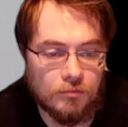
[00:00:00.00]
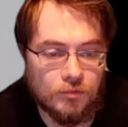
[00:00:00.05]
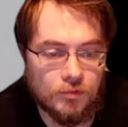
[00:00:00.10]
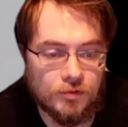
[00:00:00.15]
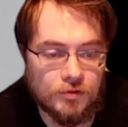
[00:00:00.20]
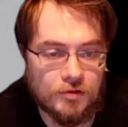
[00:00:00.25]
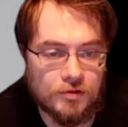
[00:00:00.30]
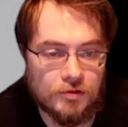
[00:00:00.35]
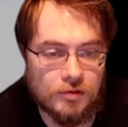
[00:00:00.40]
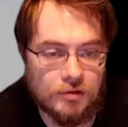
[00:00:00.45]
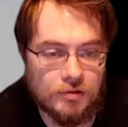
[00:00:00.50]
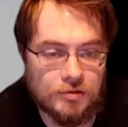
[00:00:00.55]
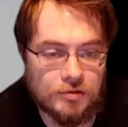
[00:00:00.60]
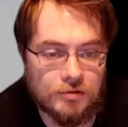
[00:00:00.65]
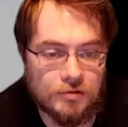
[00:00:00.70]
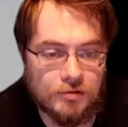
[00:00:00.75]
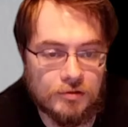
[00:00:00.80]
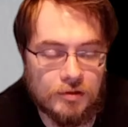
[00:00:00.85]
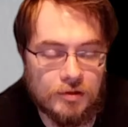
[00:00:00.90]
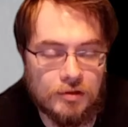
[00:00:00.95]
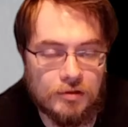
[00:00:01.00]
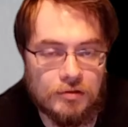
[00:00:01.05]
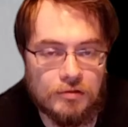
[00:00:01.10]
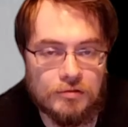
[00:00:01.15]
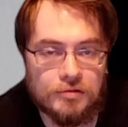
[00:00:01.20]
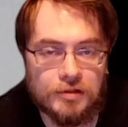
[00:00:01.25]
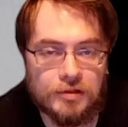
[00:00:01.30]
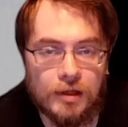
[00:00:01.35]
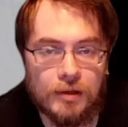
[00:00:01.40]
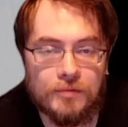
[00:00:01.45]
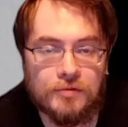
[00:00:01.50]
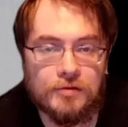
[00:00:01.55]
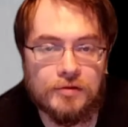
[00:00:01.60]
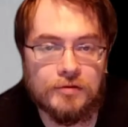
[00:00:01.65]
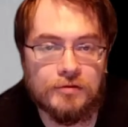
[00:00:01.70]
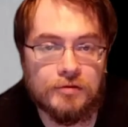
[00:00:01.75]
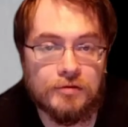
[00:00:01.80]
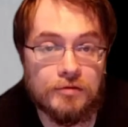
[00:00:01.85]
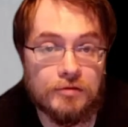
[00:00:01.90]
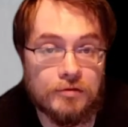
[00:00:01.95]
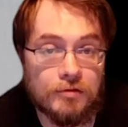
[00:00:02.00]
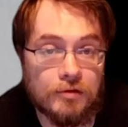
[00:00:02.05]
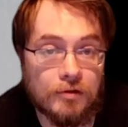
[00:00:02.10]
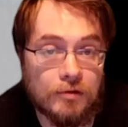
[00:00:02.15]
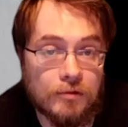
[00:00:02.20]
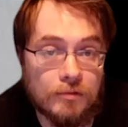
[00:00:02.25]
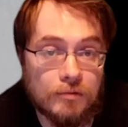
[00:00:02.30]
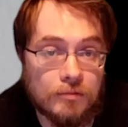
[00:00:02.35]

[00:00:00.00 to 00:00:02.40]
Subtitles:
Seeing just a huge absence of snow